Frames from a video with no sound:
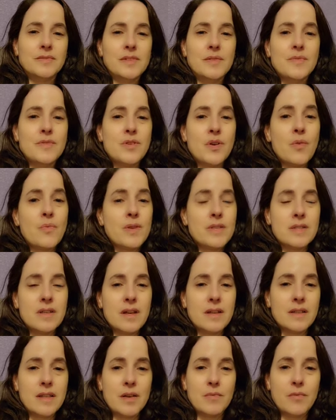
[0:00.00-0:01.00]
It was always
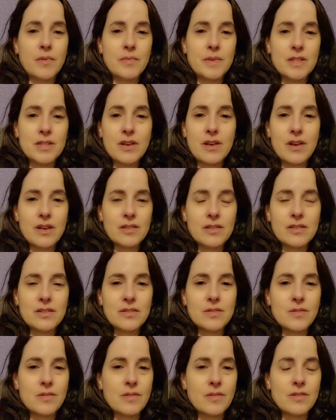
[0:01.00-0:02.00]
like that when we
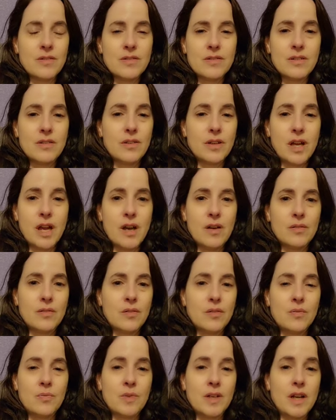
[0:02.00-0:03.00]
talked or hung out
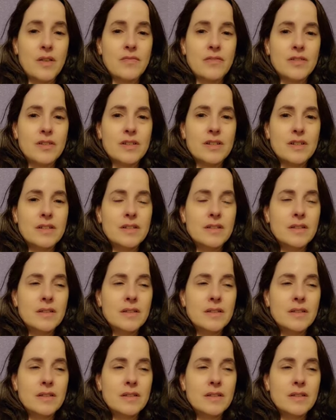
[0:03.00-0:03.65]
or whatever.